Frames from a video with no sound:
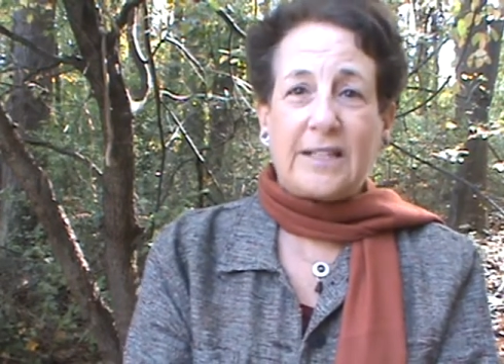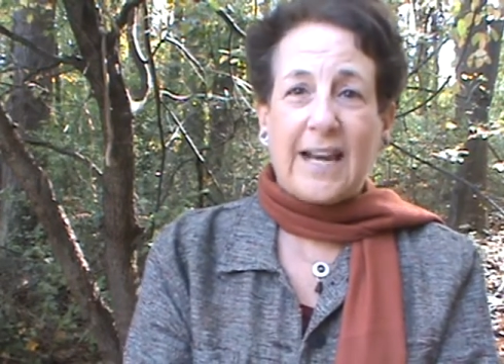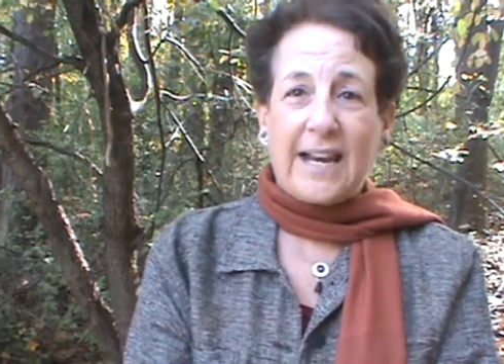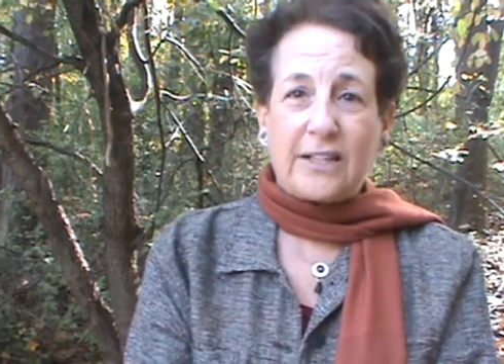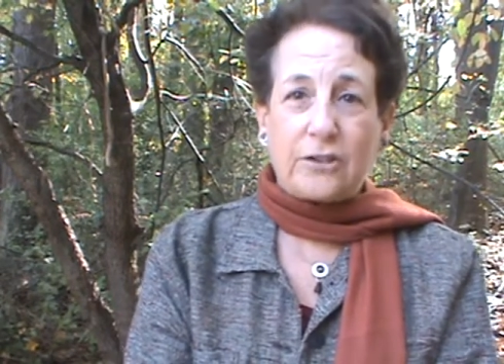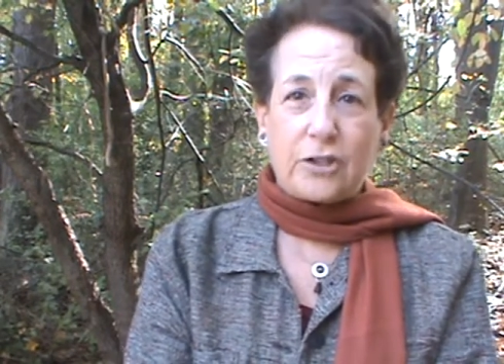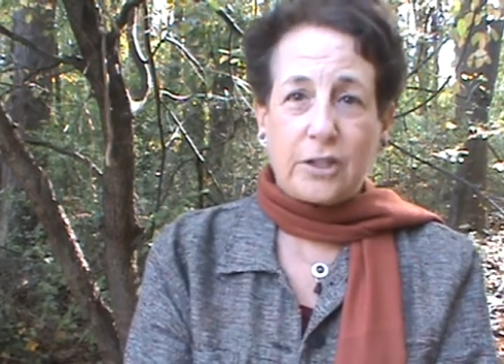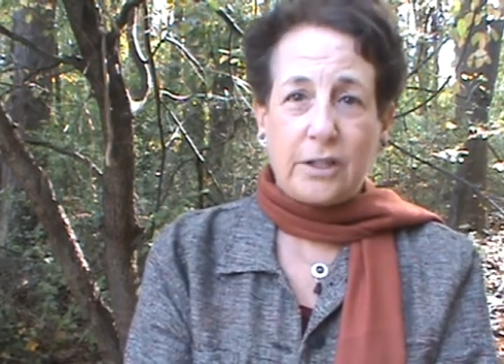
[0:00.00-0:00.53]

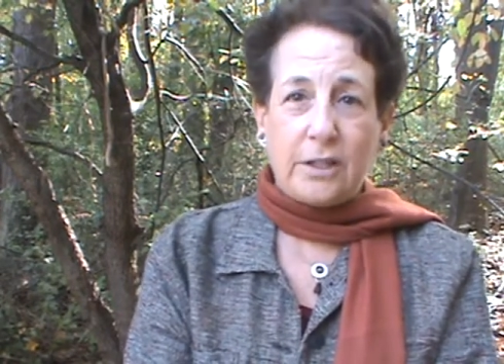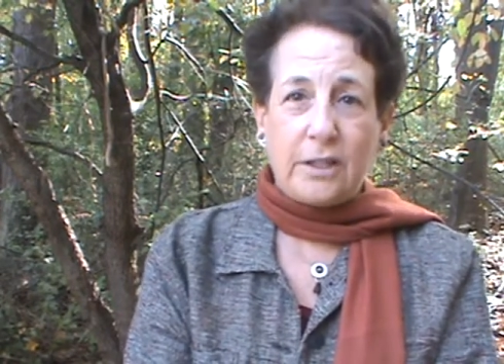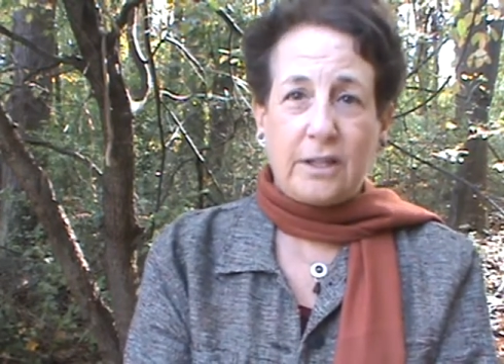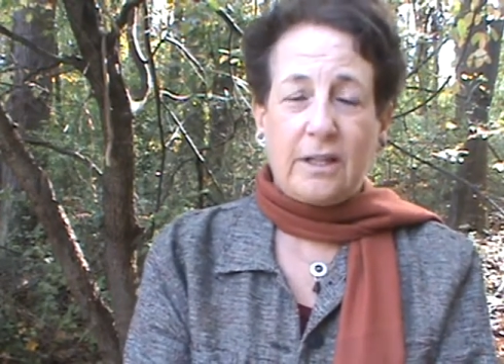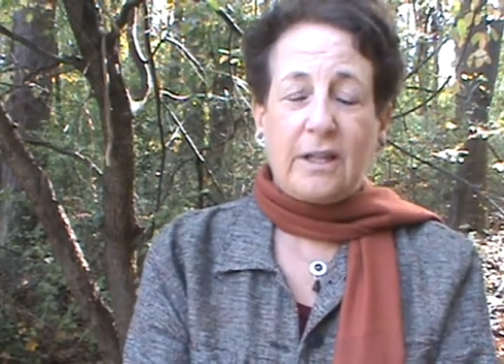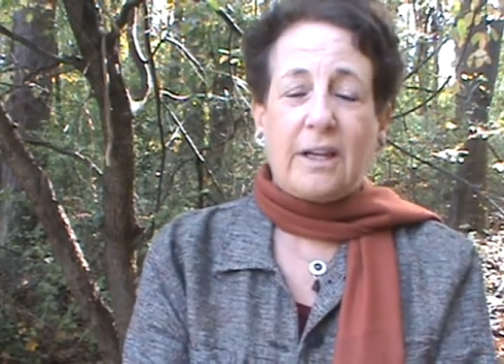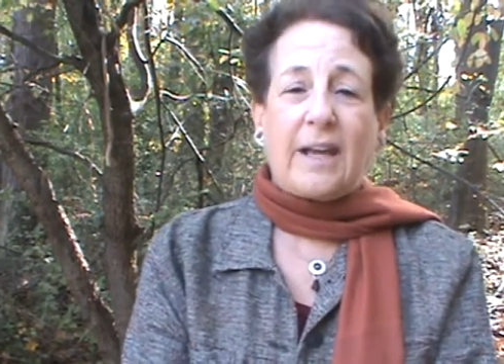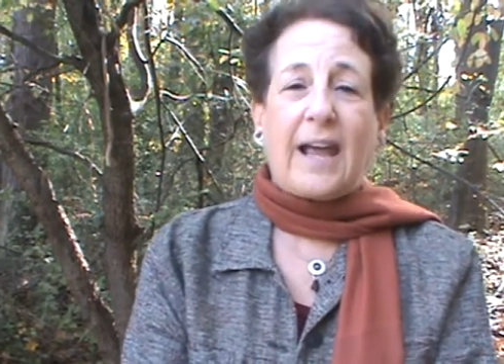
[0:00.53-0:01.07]
nature
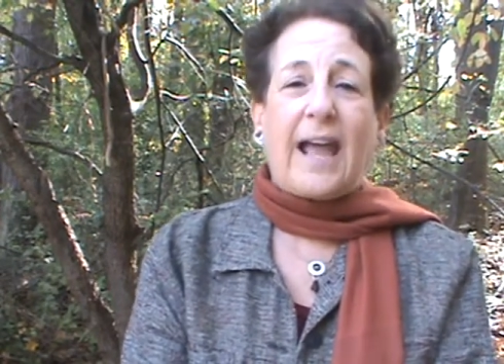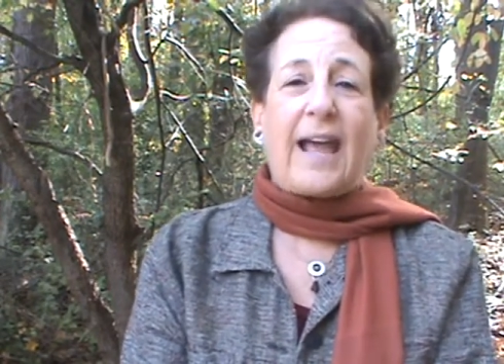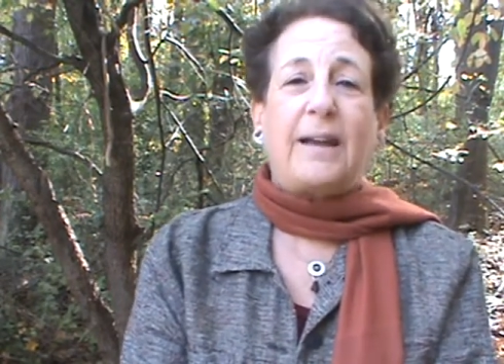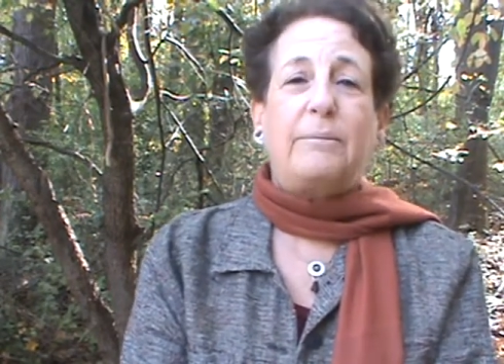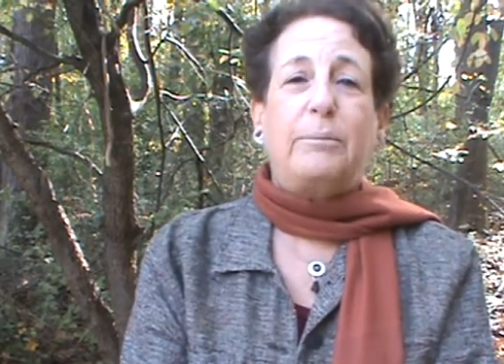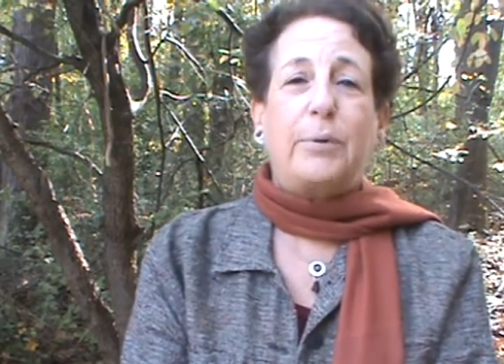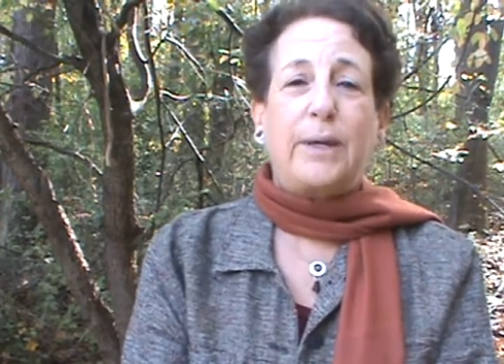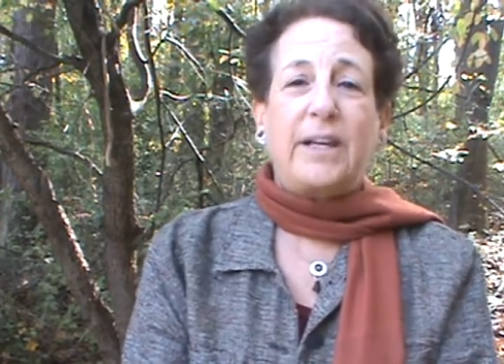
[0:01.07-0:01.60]

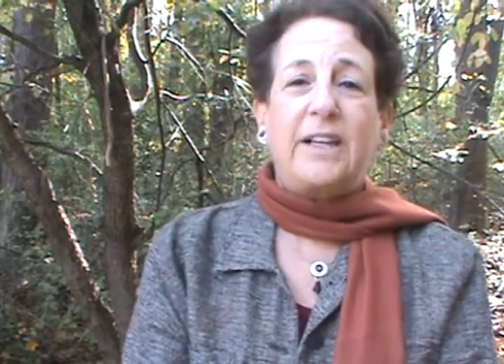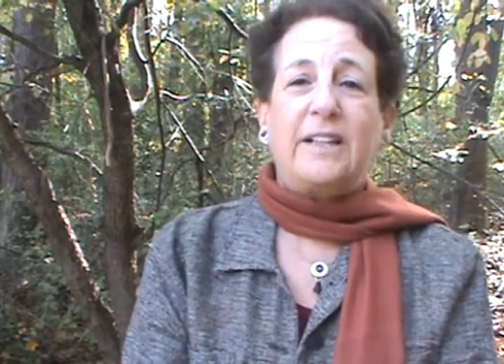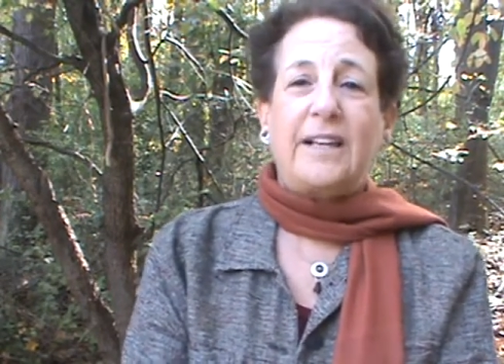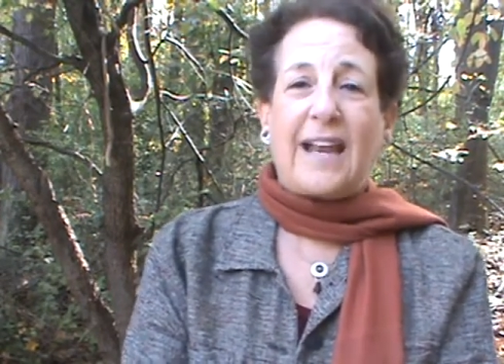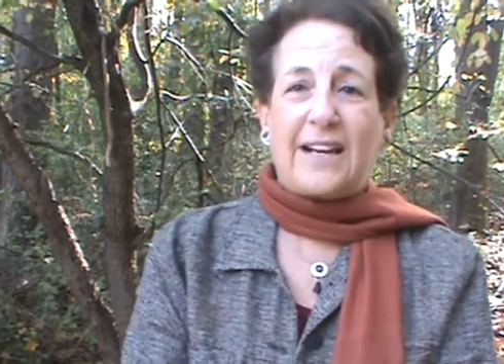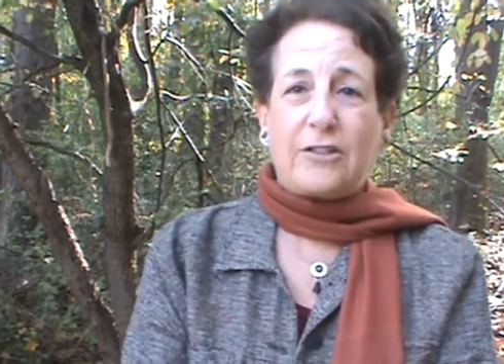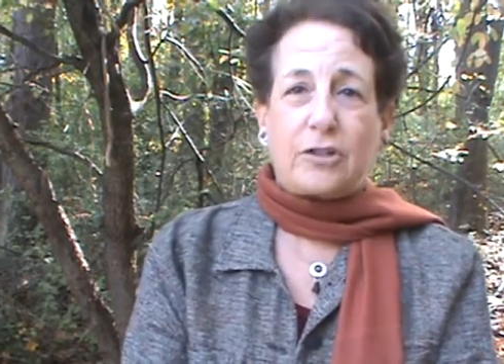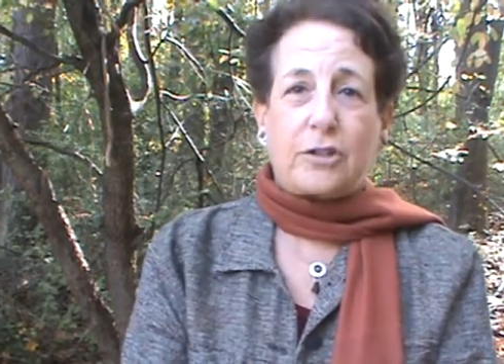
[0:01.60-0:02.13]
and bringing
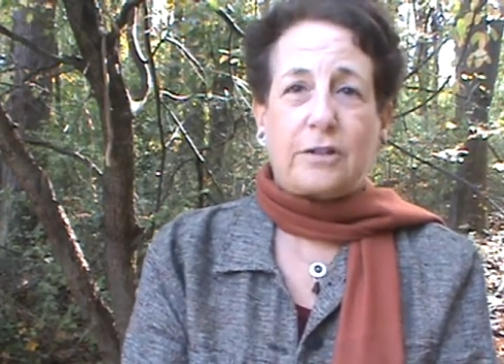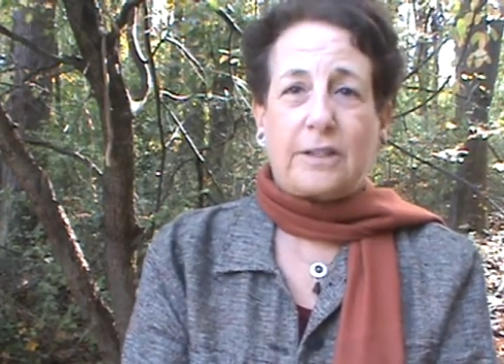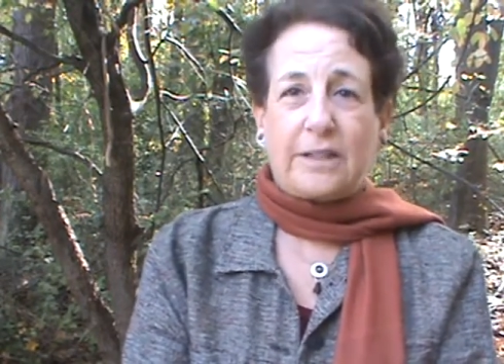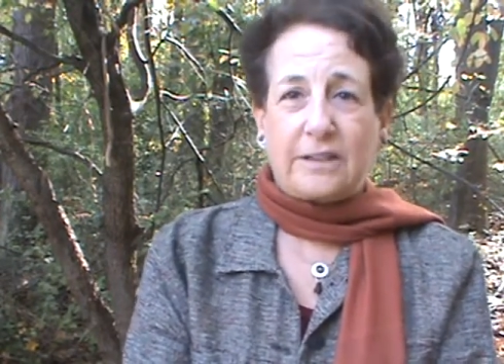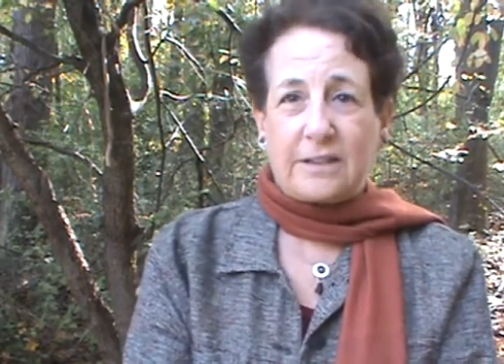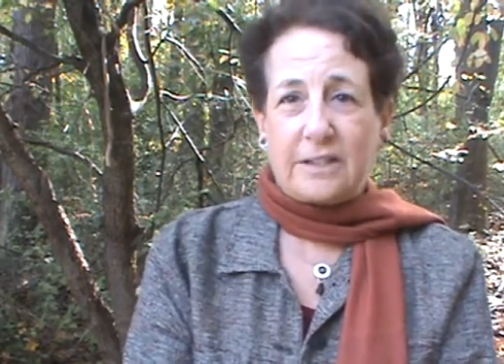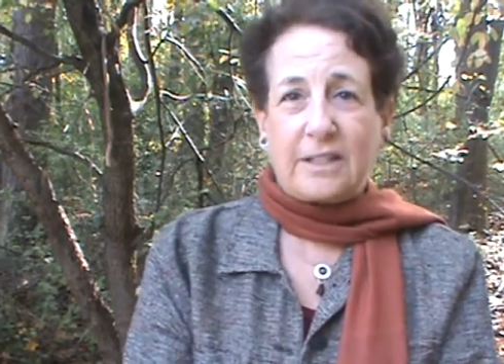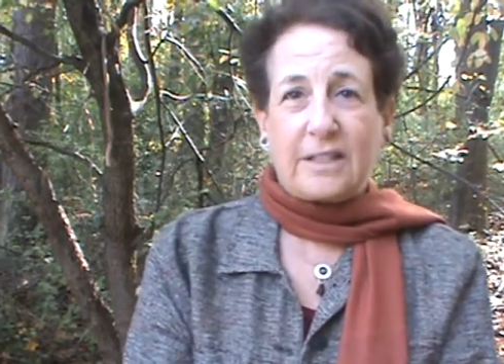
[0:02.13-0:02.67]
nature
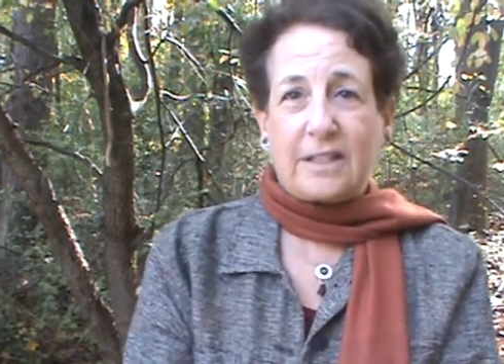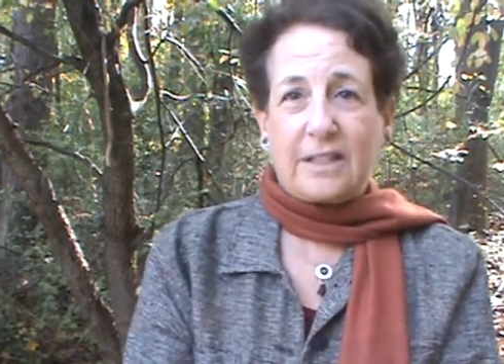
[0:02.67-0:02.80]
into the